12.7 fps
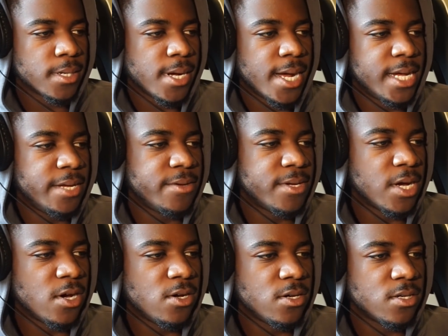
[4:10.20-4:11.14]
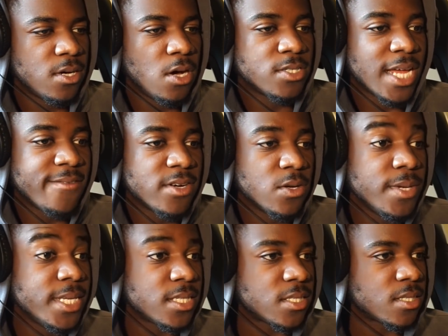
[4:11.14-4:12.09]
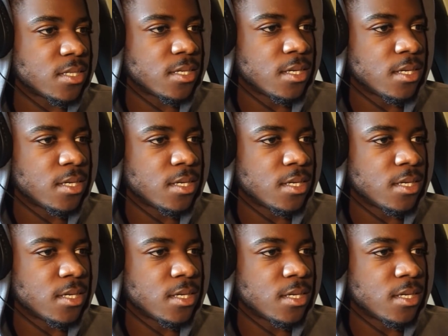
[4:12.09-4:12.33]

Alright, here we go. Oh, David Luiz.